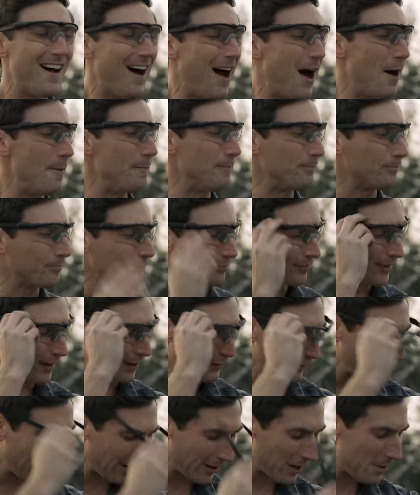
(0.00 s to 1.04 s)
um,
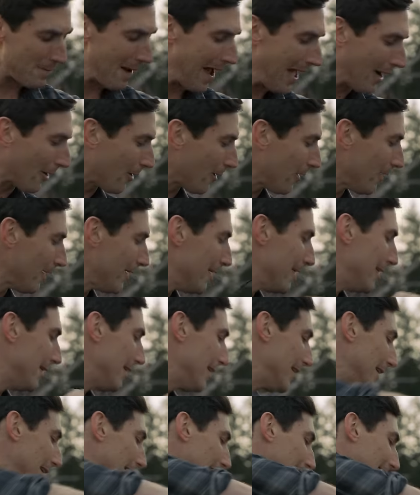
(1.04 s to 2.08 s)
it's not gonna matter
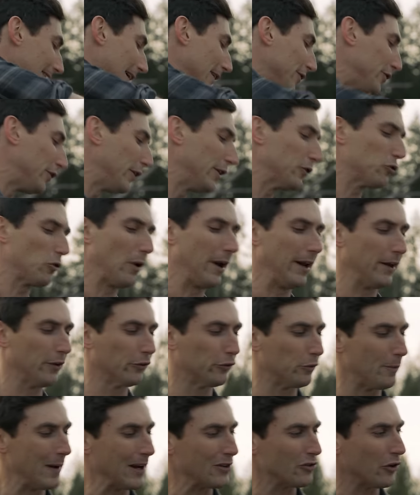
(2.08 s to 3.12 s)
unless you get training.
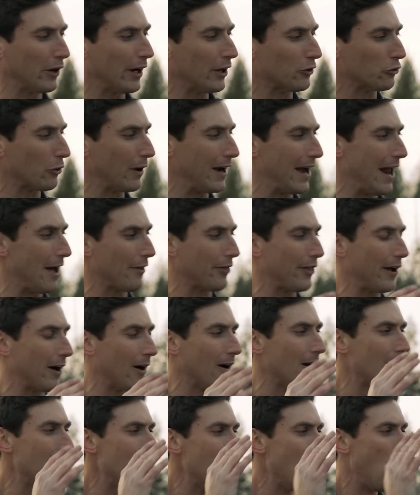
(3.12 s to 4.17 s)
So make sure you get training out there.
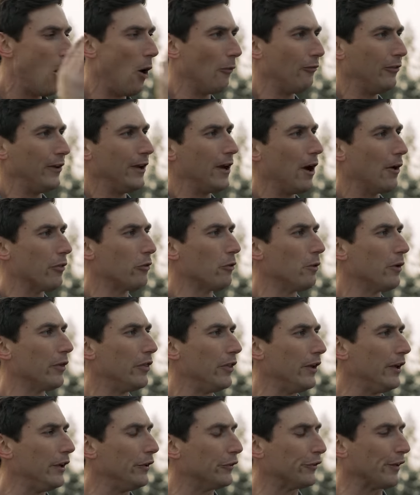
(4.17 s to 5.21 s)
Hopefully you go through with
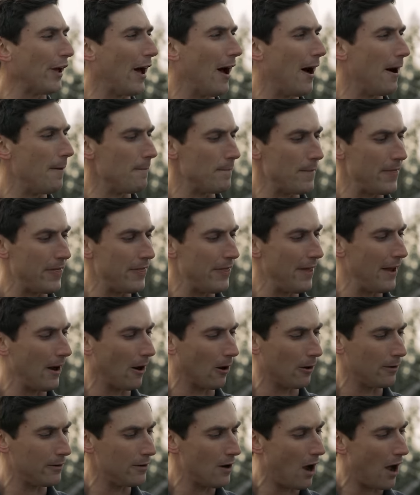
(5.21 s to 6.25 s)
these. Um, they
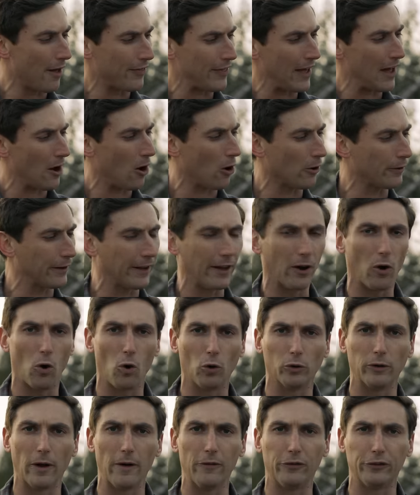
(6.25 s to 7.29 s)
are not that hard to get a
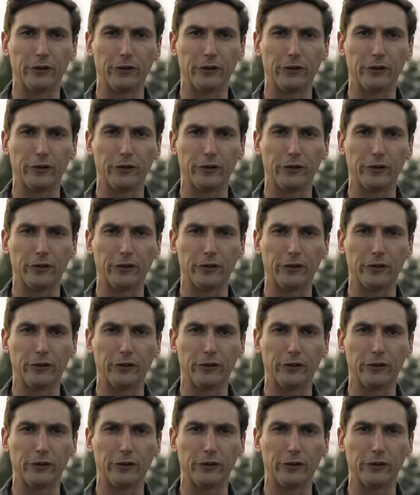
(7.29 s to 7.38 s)
hold of,